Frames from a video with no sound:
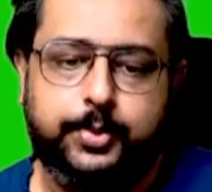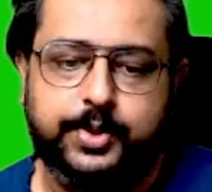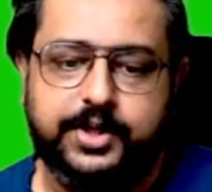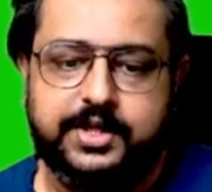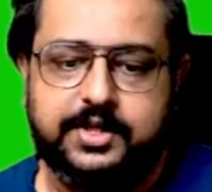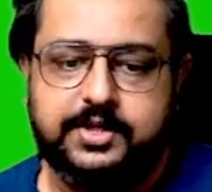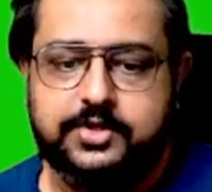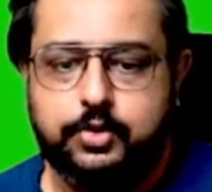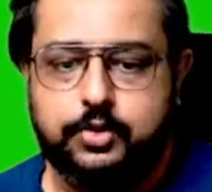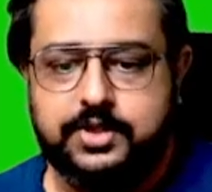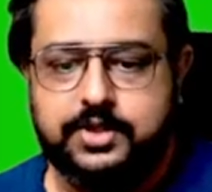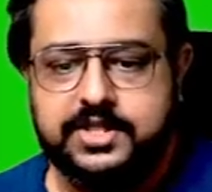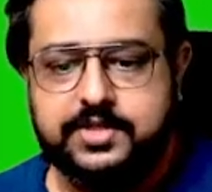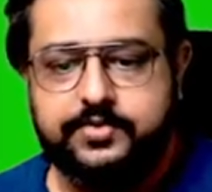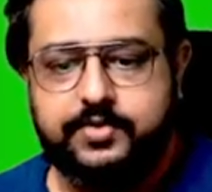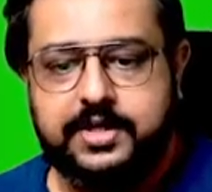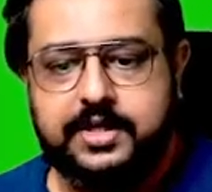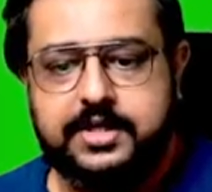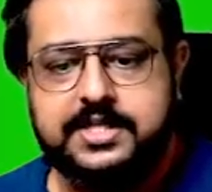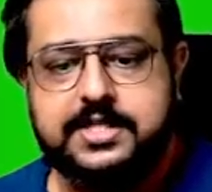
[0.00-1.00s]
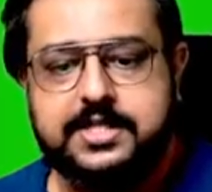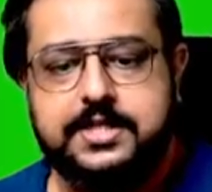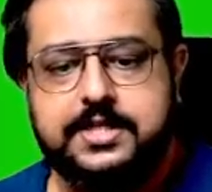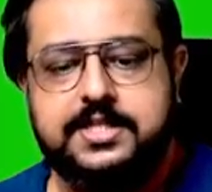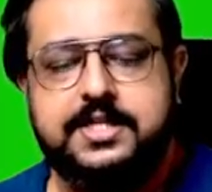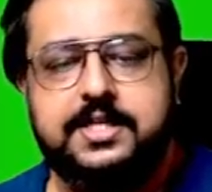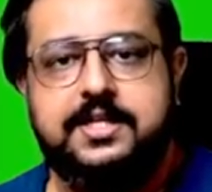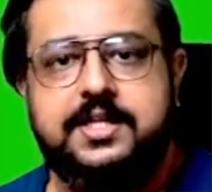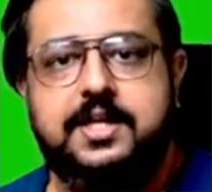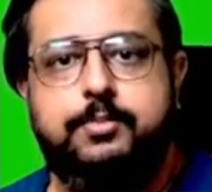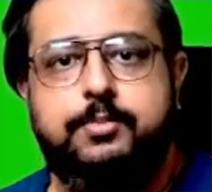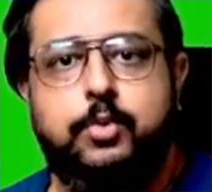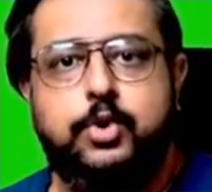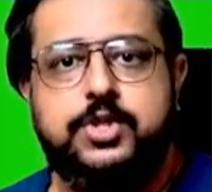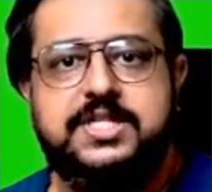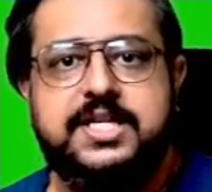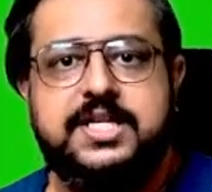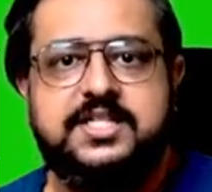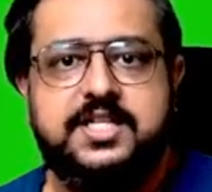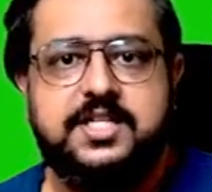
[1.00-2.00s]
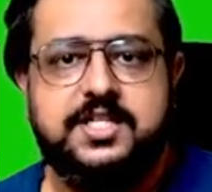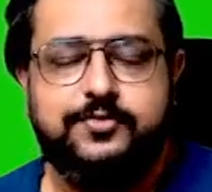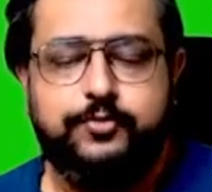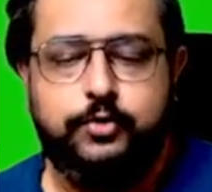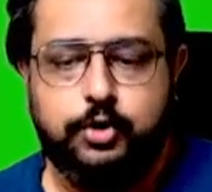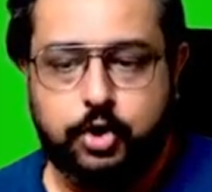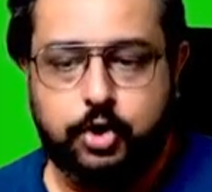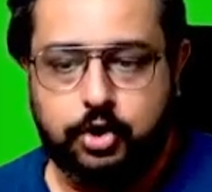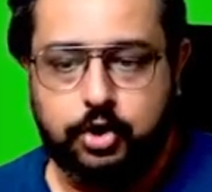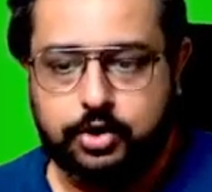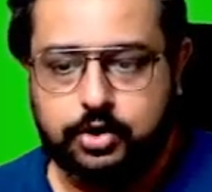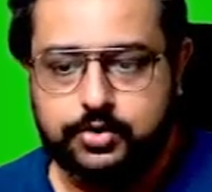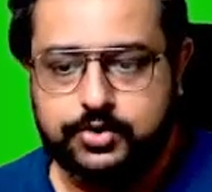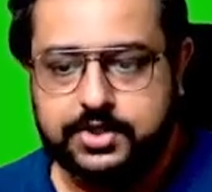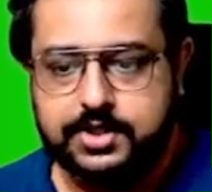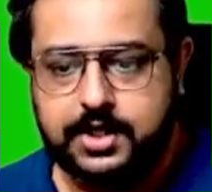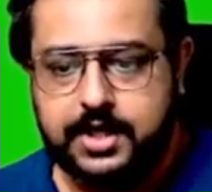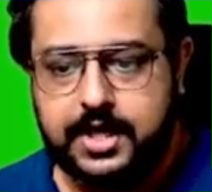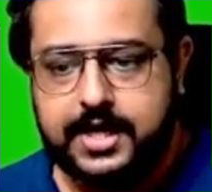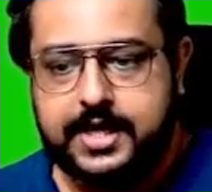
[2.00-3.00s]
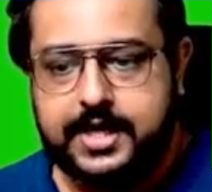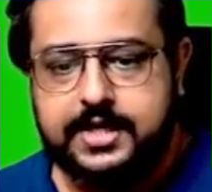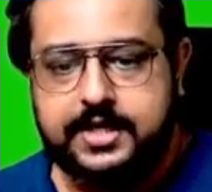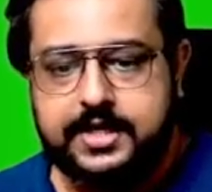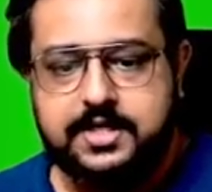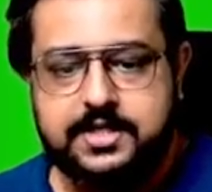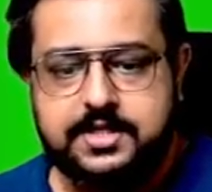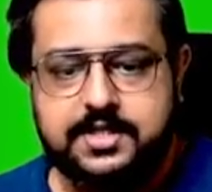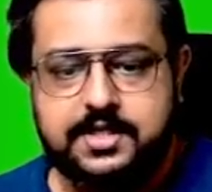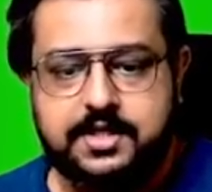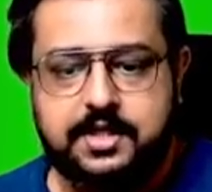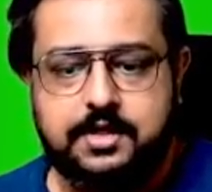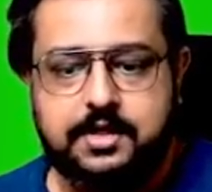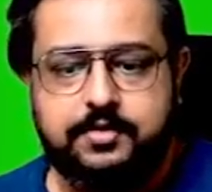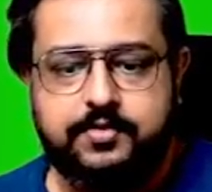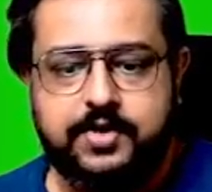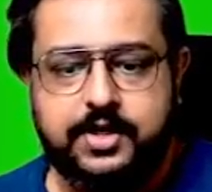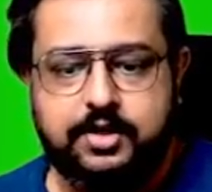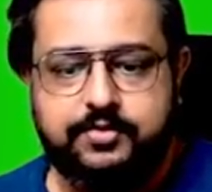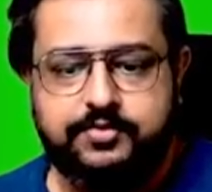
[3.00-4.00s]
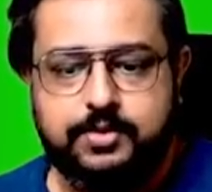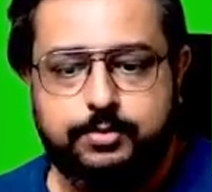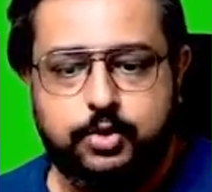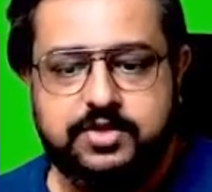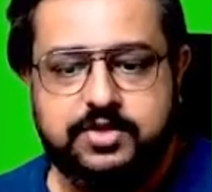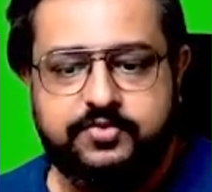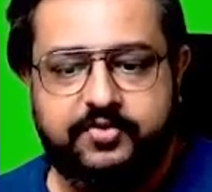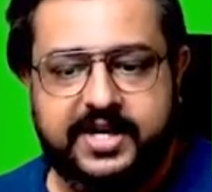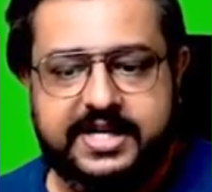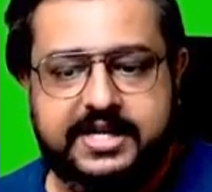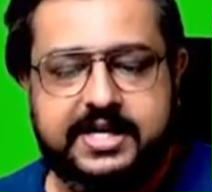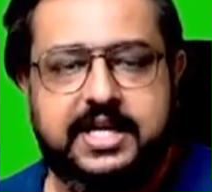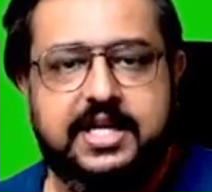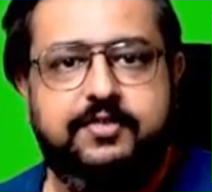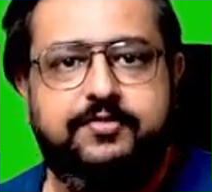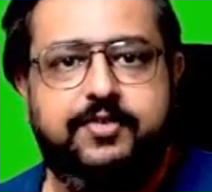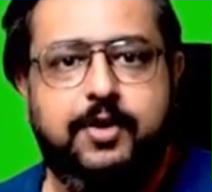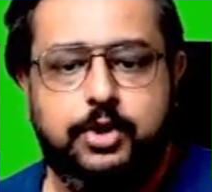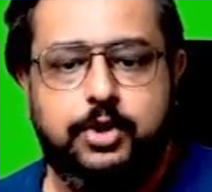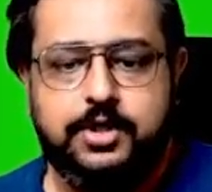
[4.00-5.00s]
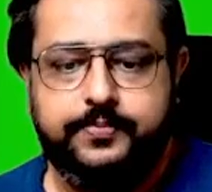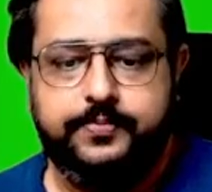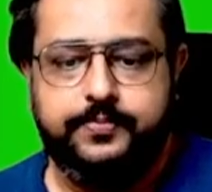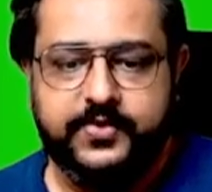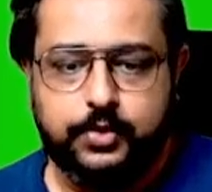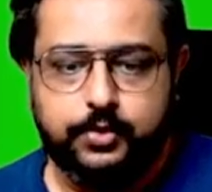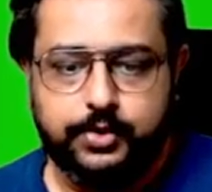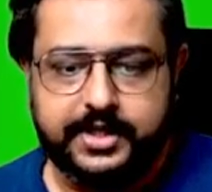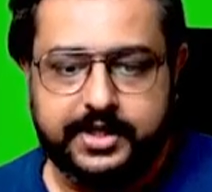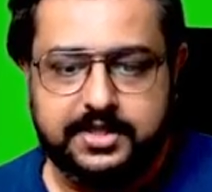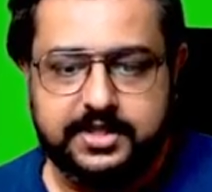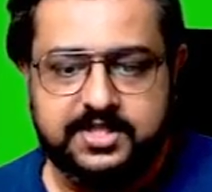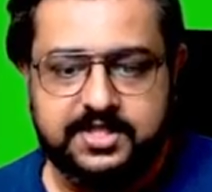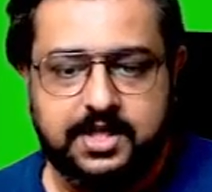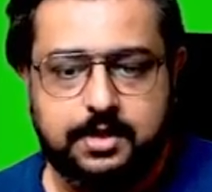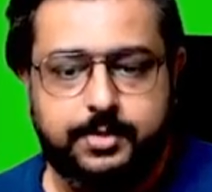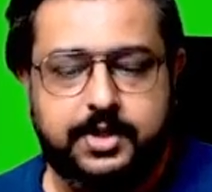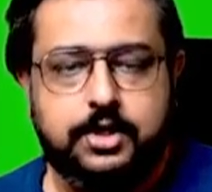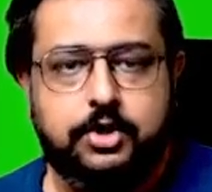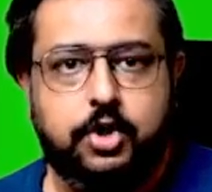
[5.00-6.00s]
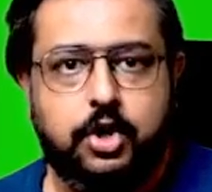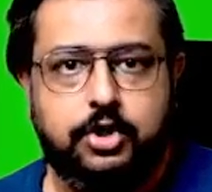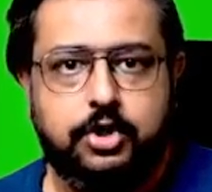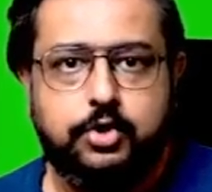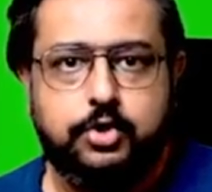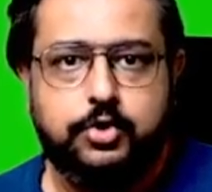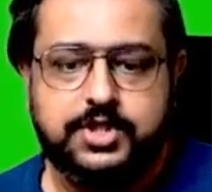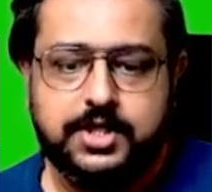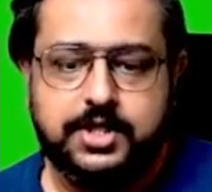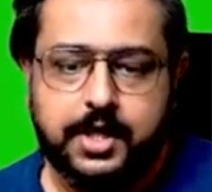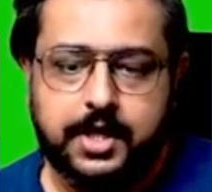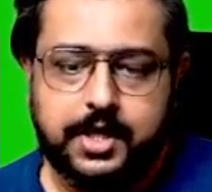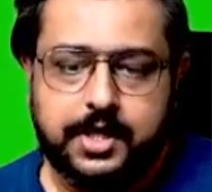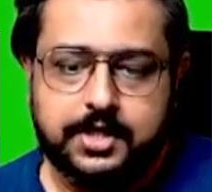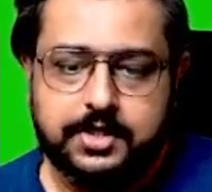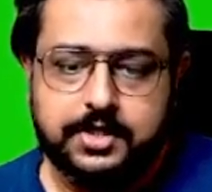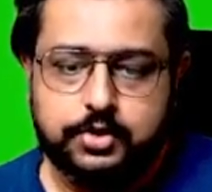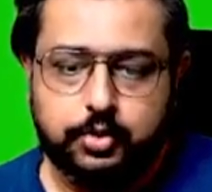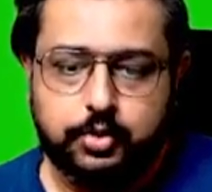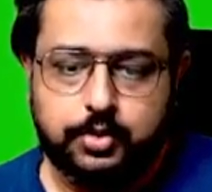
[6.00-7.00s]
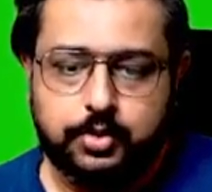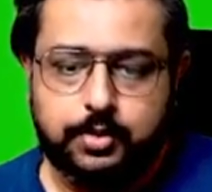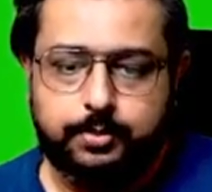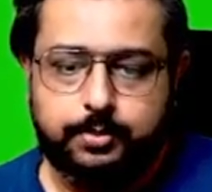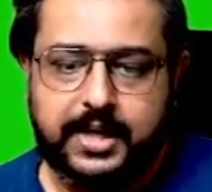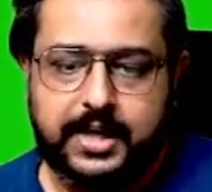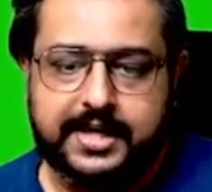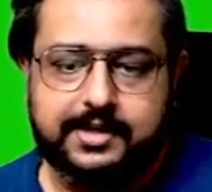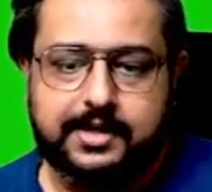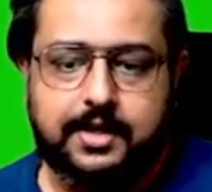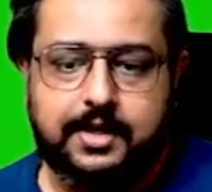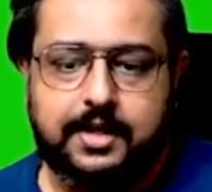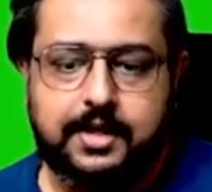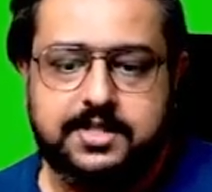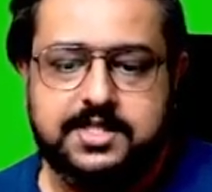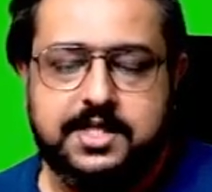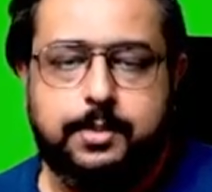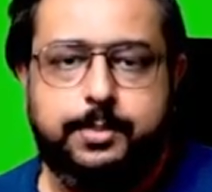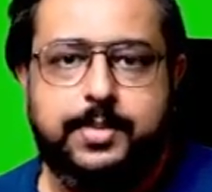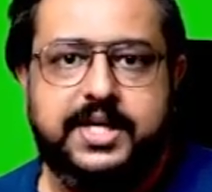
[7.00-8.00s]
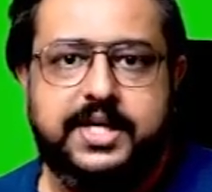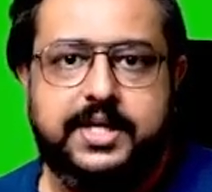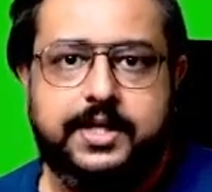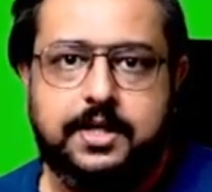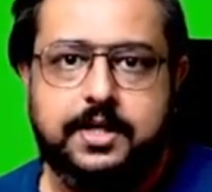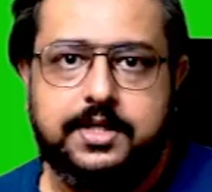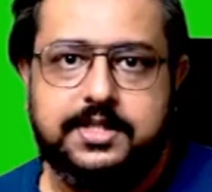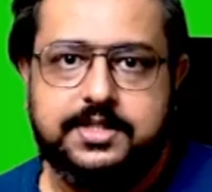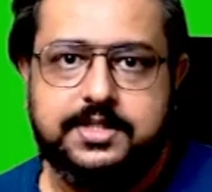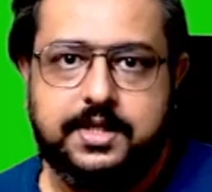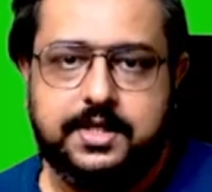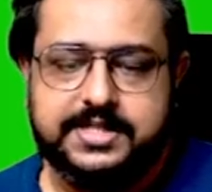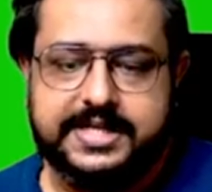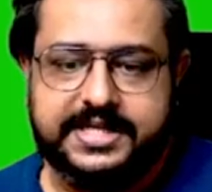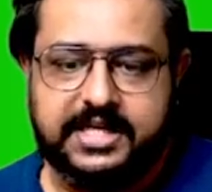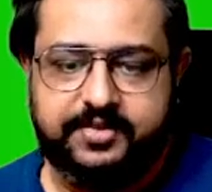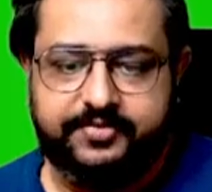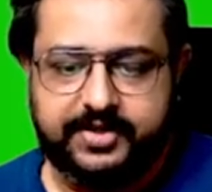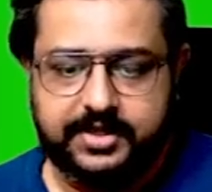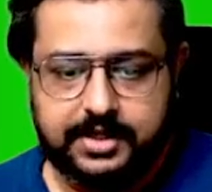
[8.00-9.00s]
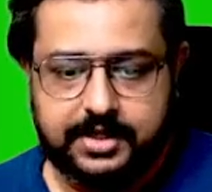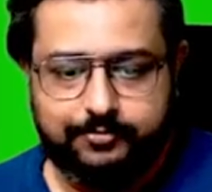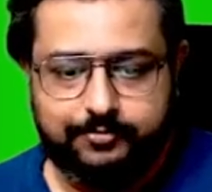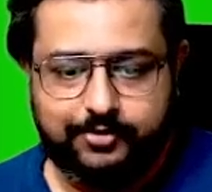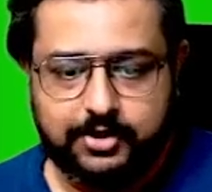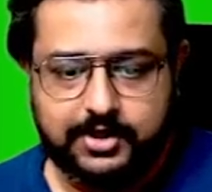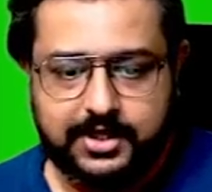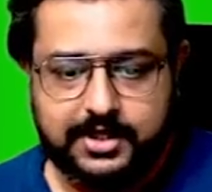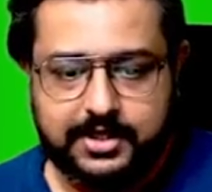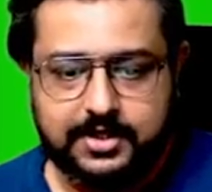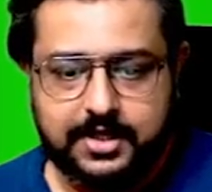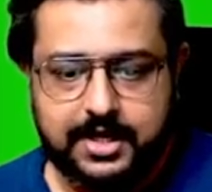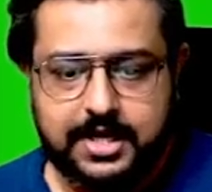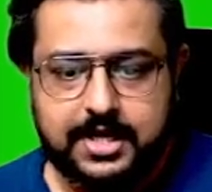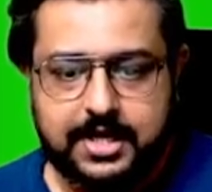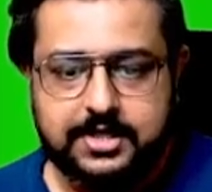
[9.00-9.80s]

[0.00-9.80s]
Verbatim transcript: to it so this one is considered the most successful cockroach it is one of the most widely found okay german cockroach so Blattella germanica is the scientific name for that.